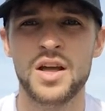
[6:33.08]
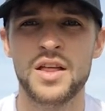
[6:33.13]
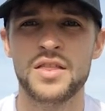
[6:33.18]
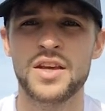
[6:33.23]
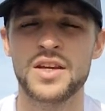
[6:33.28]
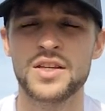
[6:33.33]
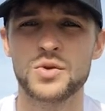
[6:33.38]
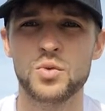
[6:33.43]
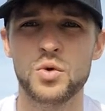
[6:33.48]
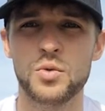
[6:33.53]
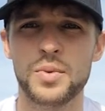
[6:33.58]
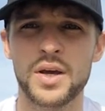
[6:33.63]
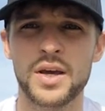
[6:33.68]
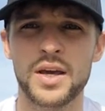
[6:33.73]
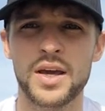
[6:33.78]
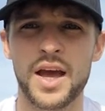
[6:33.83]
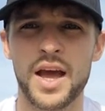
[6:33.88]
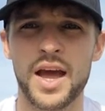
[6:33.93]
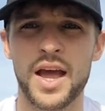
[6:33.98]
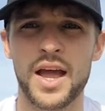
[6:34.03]
This will
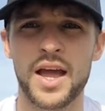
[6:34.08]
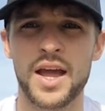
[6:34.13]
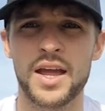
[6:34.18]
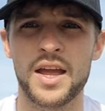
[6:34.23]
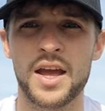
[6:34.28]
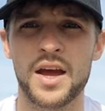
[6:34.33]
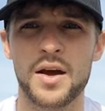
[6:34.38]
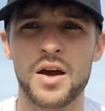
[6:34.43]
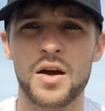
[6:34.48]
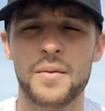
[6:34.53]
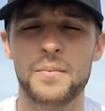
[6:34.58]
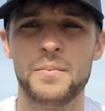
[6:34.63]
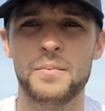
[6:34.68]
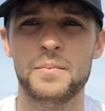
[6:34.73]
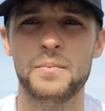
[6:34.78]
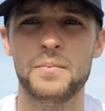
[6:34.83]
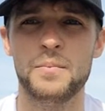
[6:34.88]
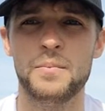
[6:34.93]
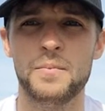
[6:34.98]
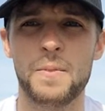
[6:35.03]
be a
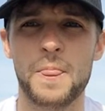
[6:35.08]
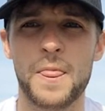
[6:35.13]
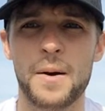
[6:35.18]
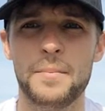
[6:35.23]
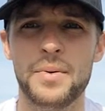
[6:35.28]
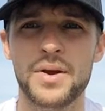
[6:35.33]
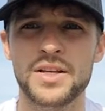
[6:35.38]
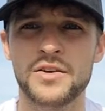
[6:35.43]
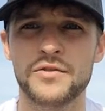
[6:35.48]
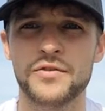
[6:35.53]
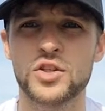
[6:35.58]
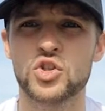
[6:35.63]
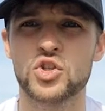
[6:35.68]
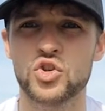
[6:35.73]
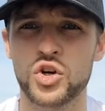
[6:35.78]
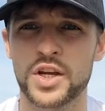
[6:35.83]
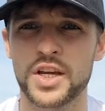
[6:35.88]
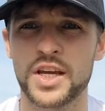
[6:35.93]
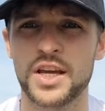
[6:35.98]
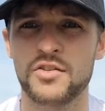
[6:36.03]
bit of a
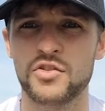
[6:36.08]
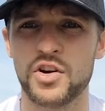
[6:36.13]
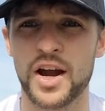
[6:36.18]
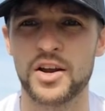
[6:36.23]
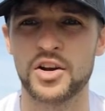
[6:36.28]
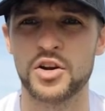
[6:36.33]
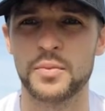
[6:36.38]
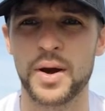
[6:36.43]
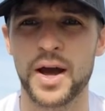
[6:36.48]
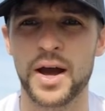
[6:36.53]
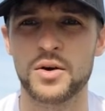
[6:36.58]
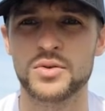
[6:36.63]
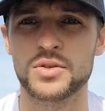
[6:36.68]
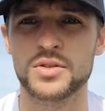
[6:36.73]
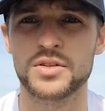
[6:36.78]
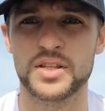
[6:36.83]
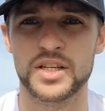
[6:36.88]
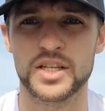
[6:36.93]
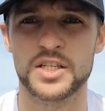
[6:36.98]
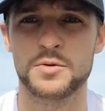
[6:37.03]
tricky roundabout,
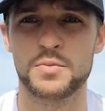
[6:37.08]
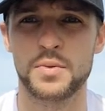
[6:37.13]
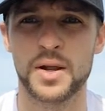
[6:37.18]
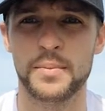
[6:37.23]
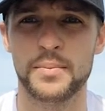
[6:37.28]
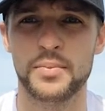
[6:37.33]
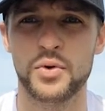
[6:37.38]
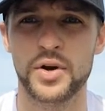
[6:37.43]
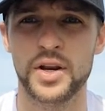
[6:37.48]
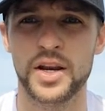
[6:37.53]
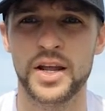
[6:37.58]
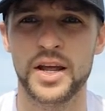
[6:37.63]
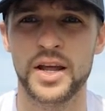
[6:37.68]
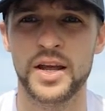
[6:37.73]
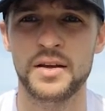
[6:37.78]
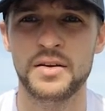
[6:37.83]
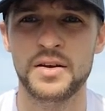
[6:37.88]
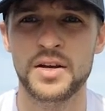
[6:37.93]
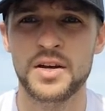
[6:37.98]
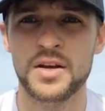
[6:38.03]
this split point here.